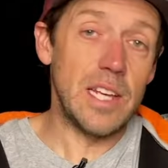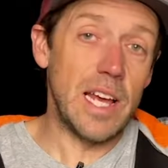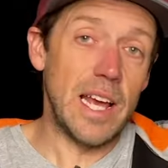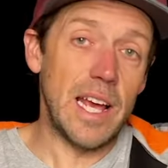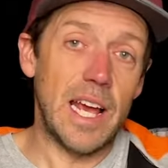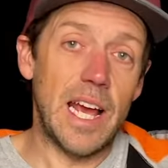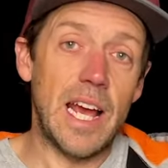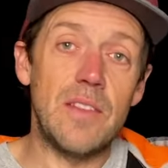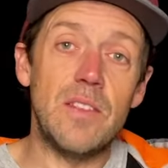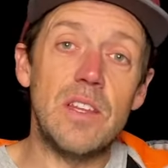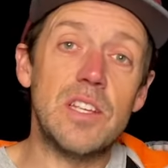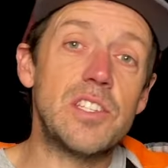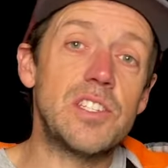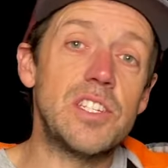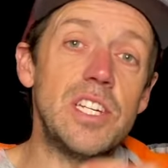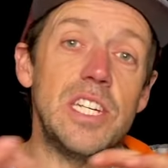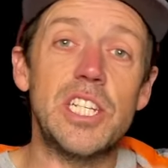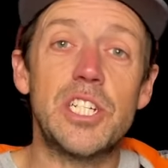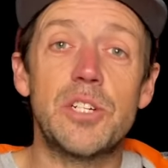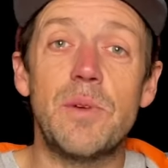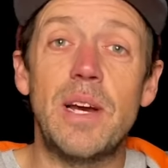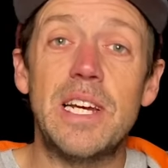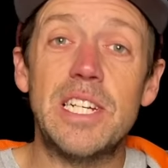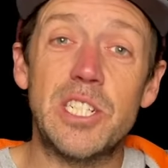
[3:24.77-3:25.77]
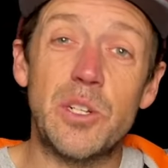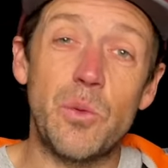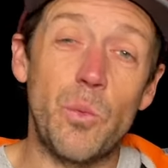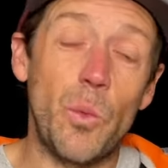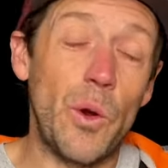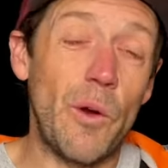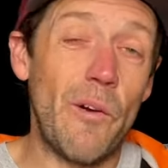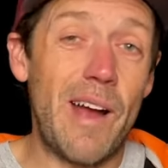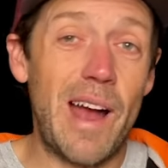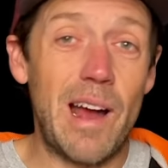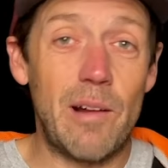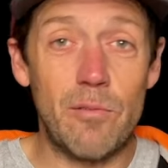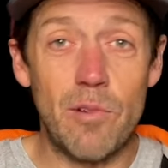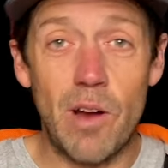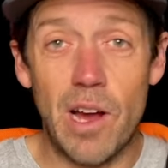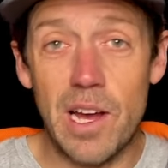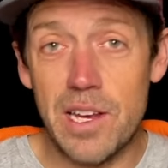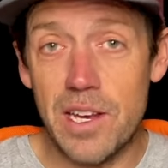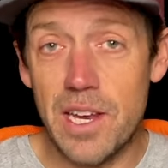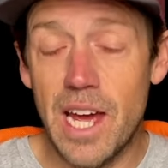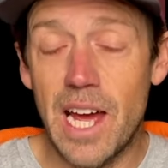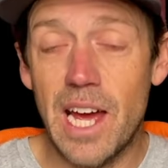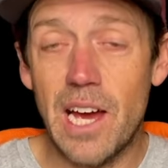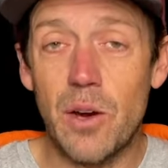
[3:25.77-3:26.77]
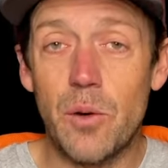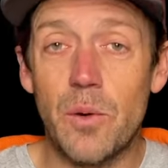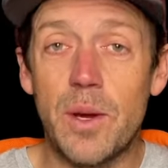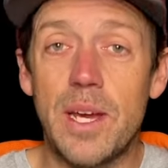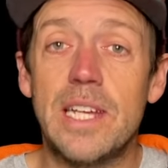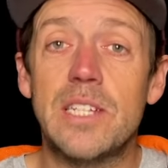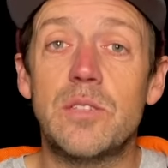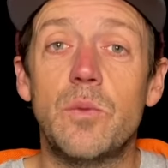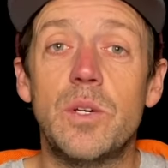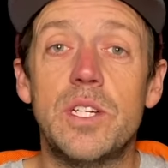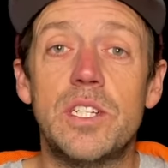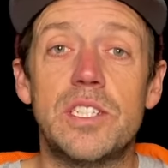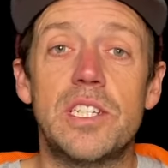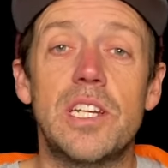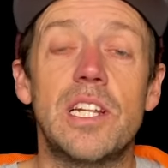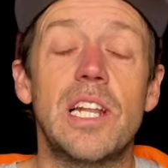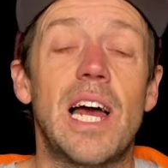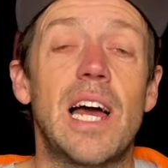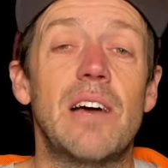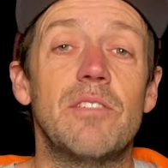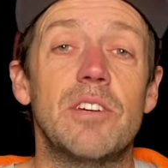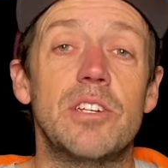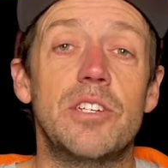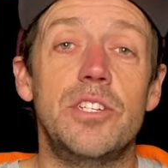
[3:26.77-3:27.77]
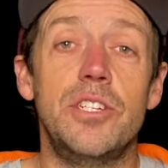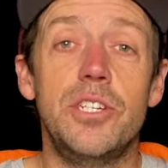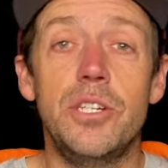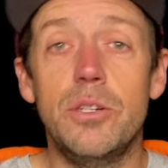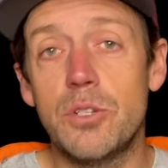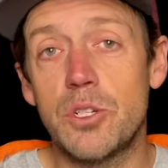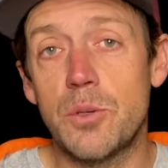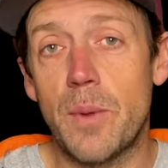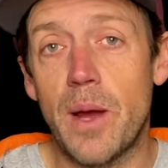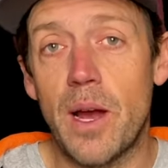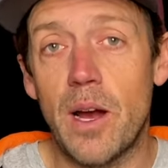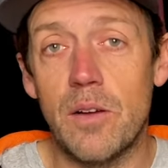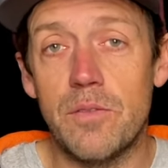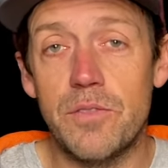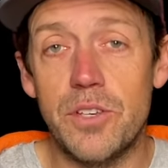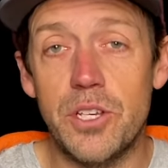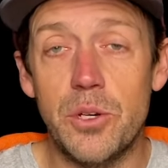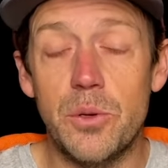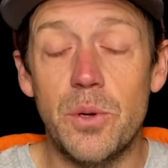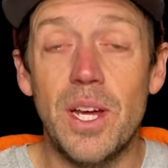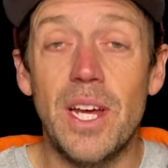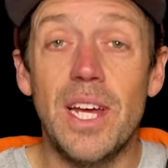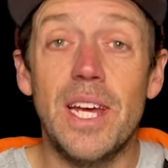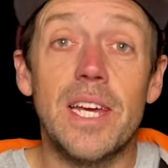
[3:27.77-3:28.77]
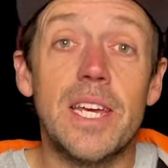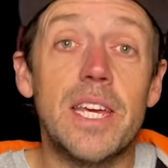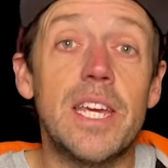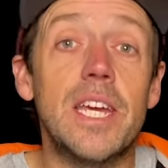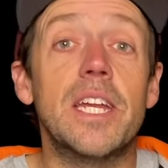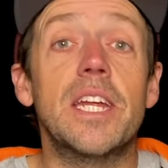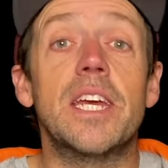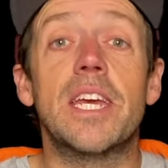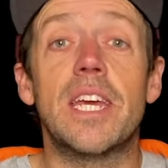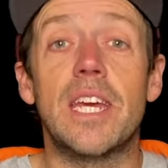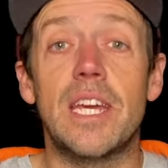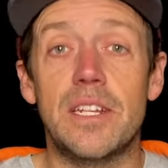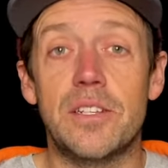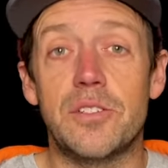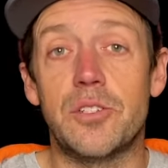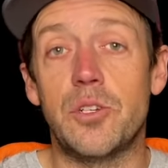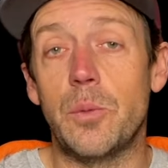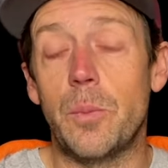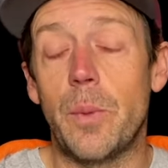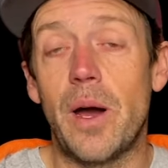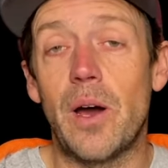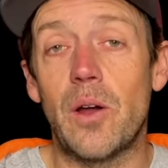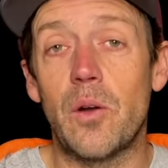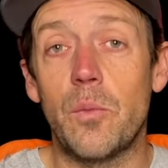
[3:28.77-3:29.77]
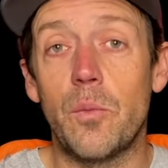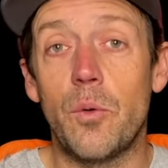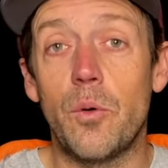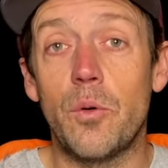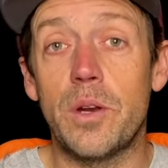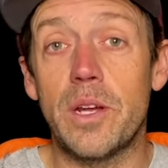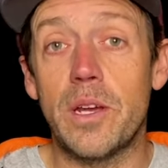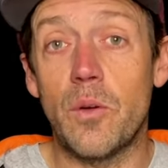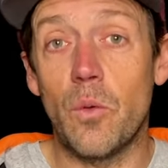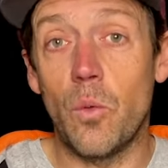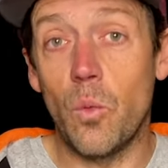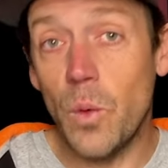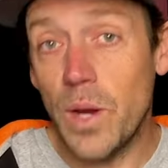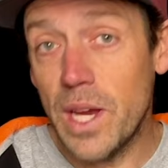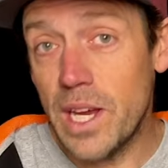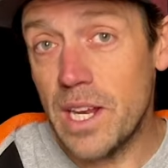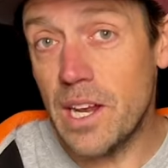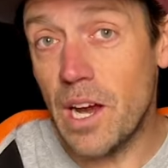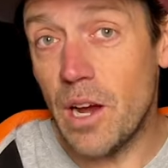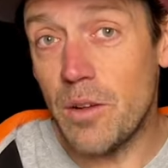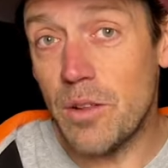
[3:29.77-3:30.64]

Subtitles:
And the situation we're at right now is we still have a huge amount of you getting into paddleboarding. We know